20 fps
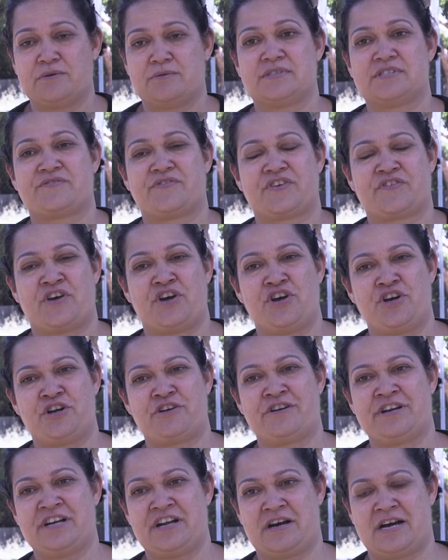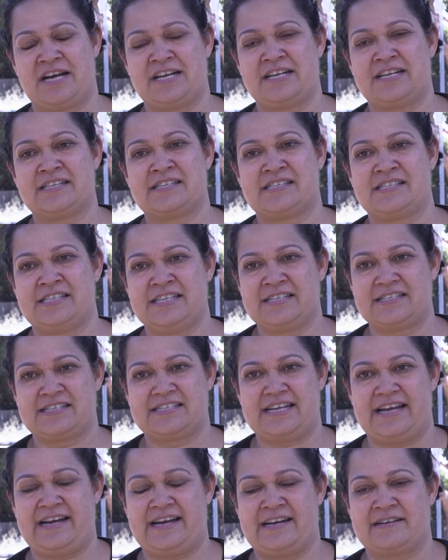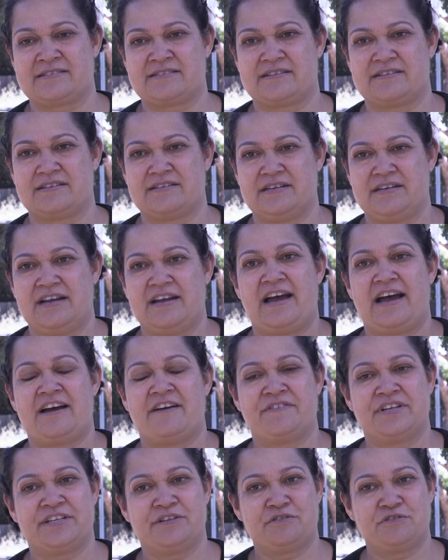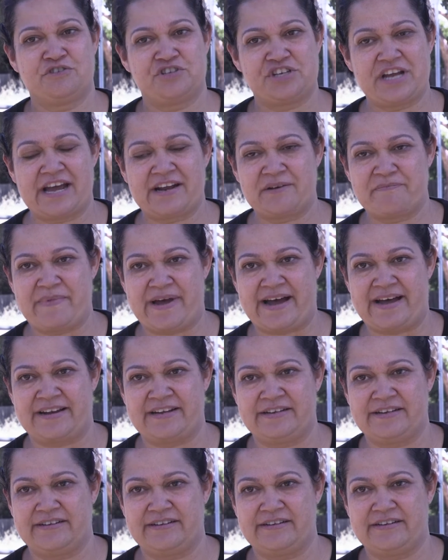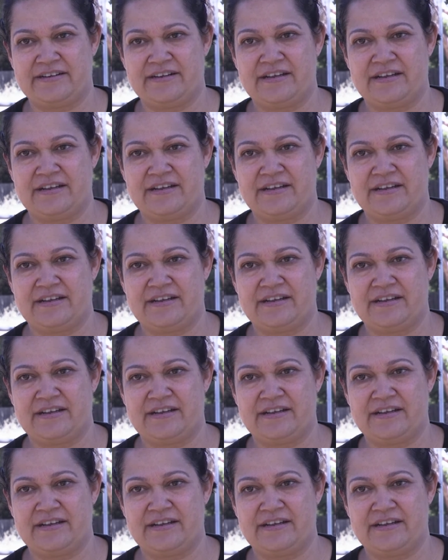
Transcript: was for her and I to sit down, have a little chat about it,